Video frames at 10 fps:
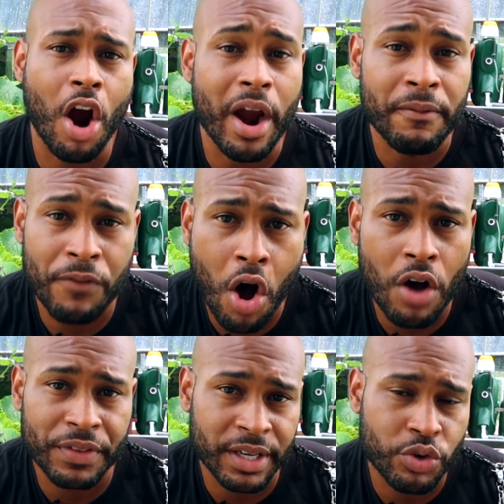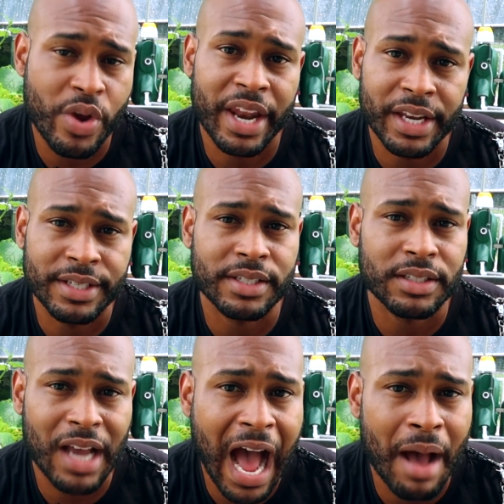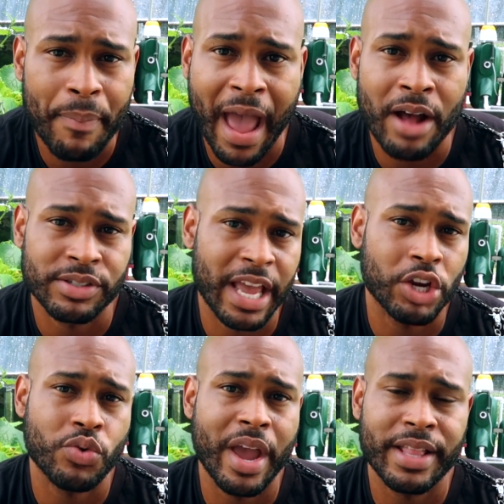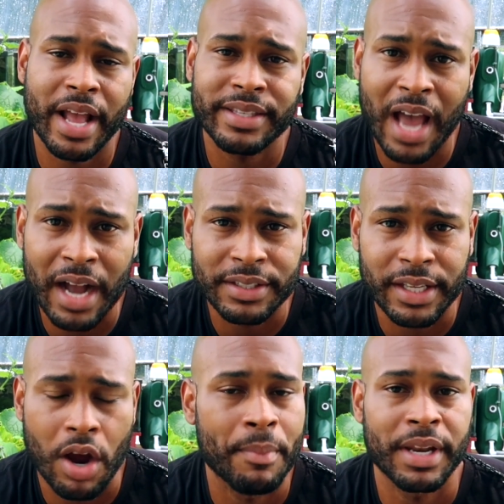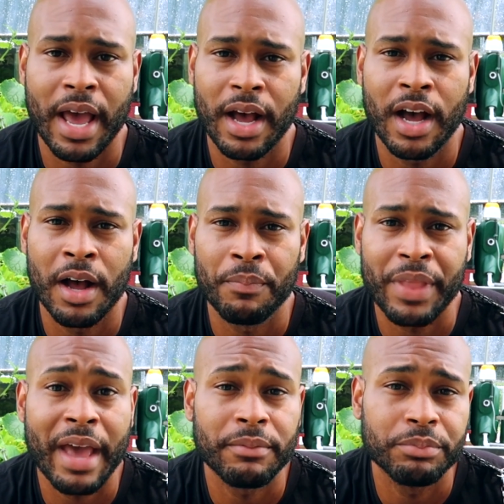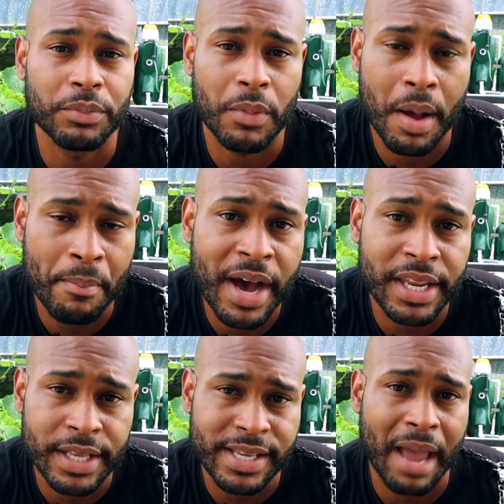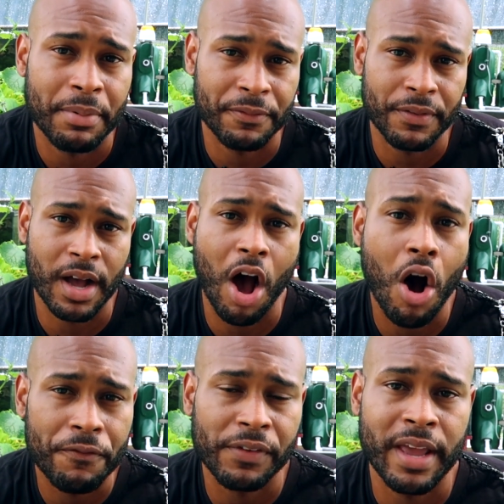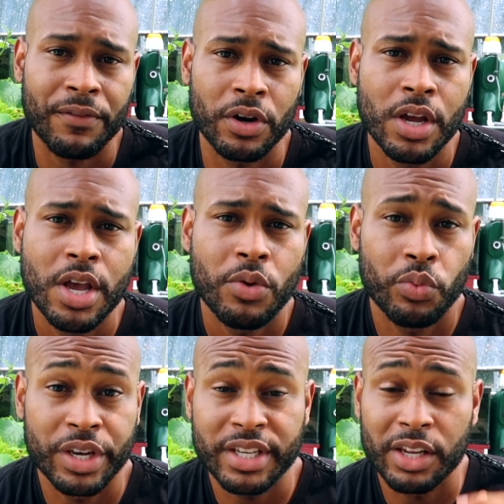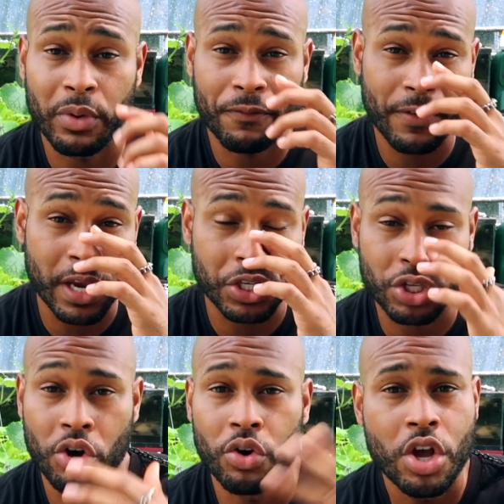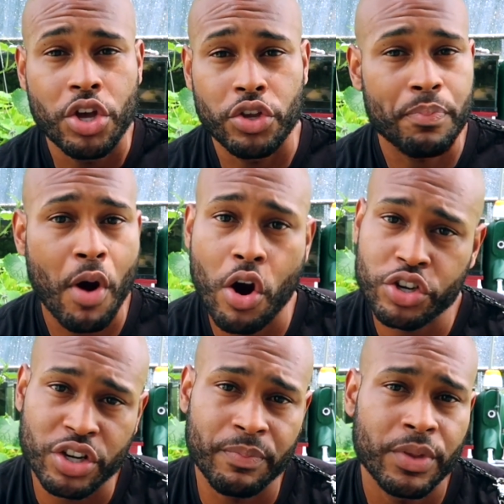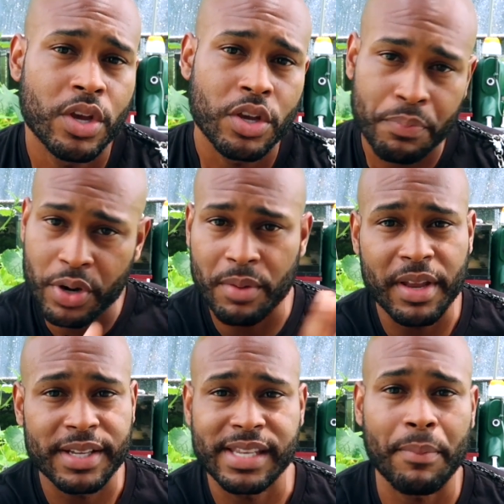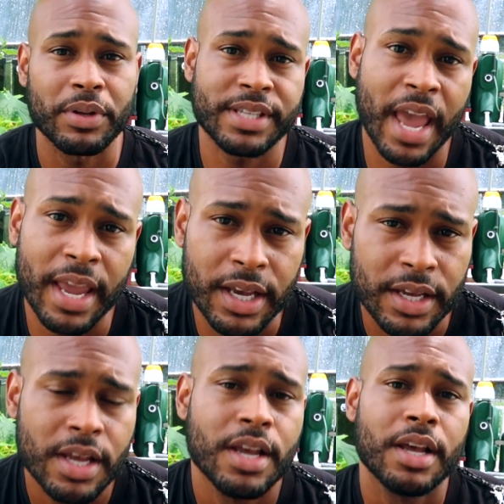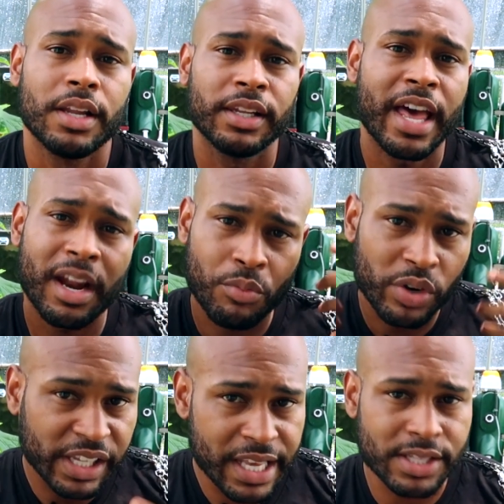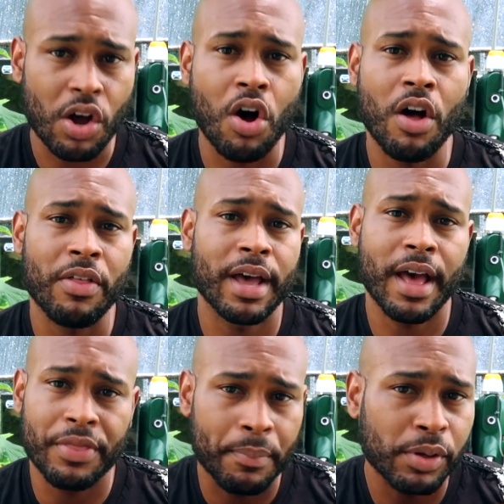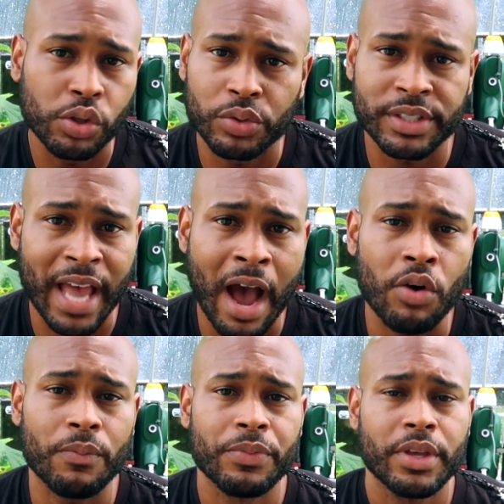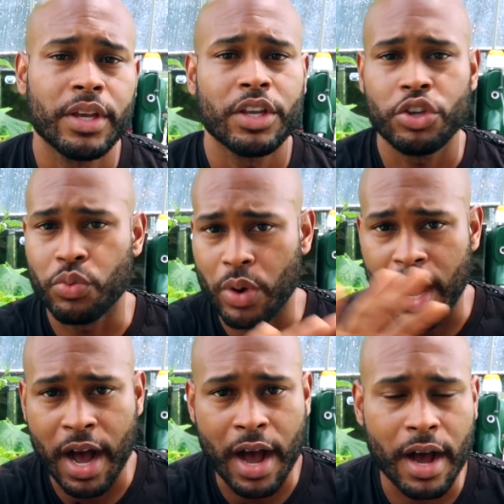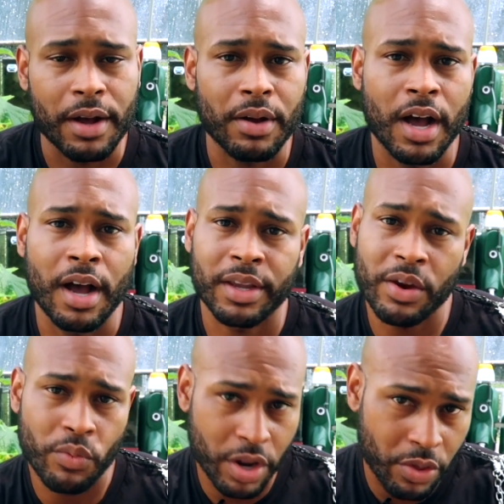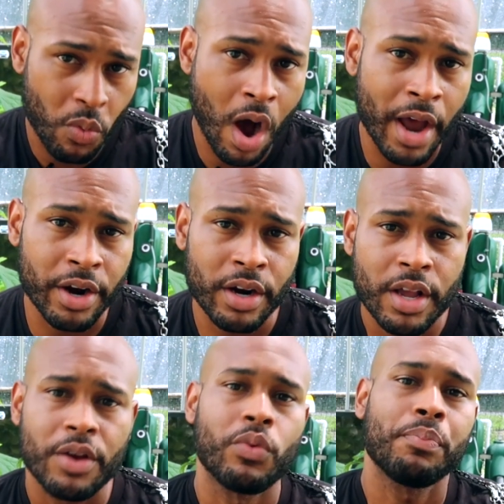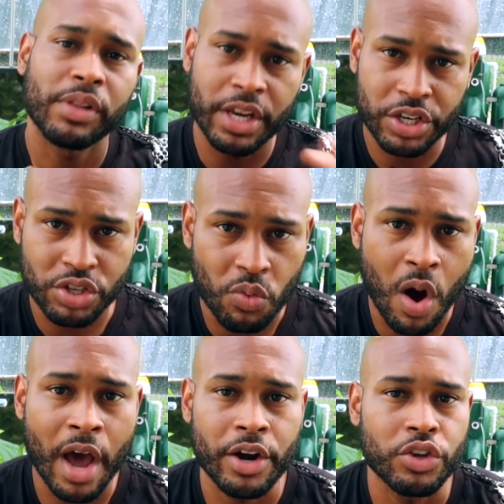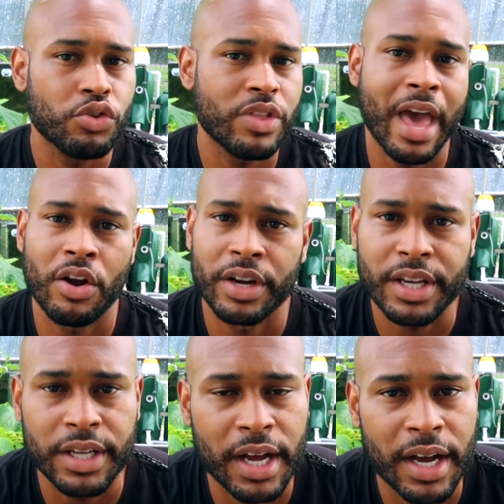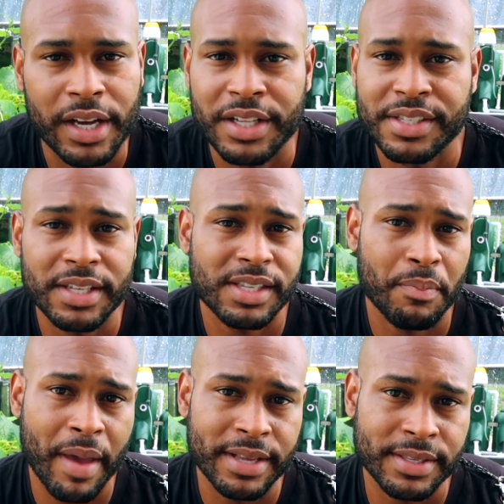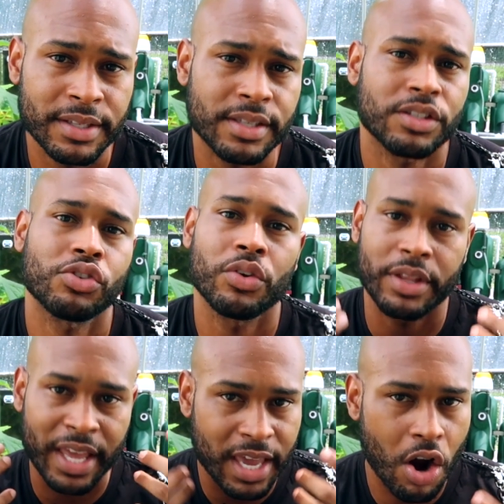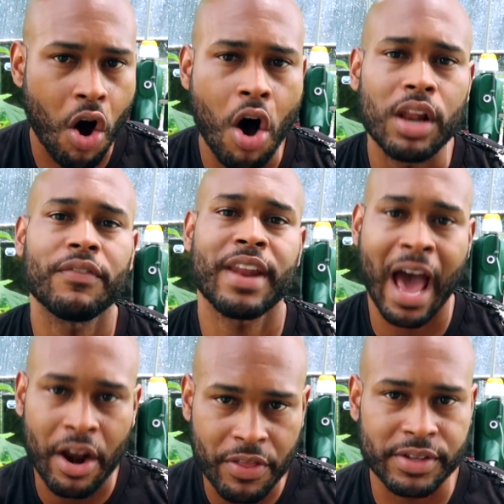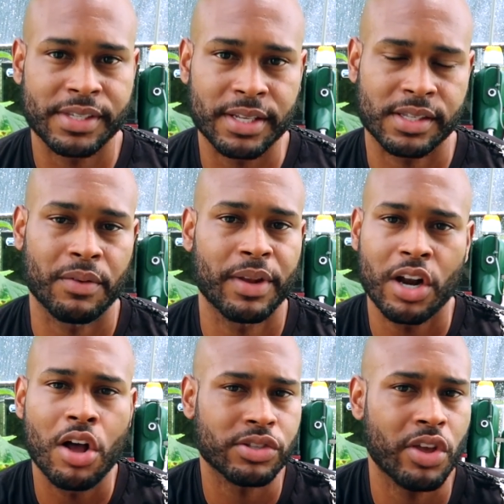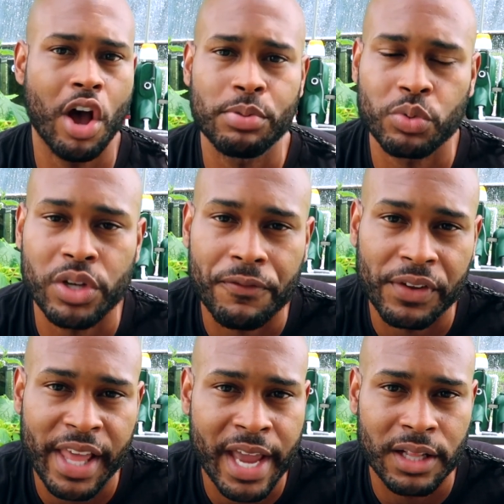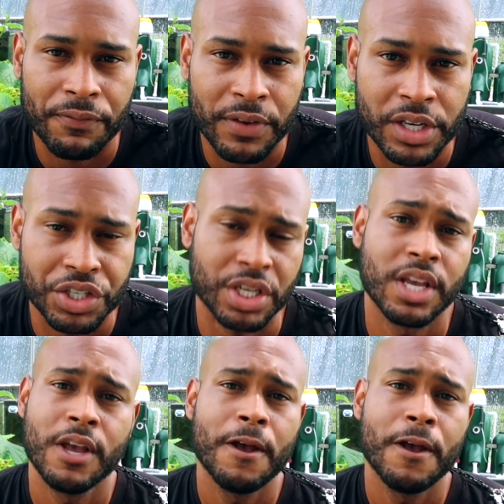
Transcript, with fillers: are involved in creating these compounds that create that toxic, that muddy type of off flavor when dealing with fish. So you purge them, put them in a separate tank, let them release all the pollutants out. You get rid of the water, replenish the water. You do that on a consistent basis, so they get all of it out of their system. And it also helps when you're filleting the fish.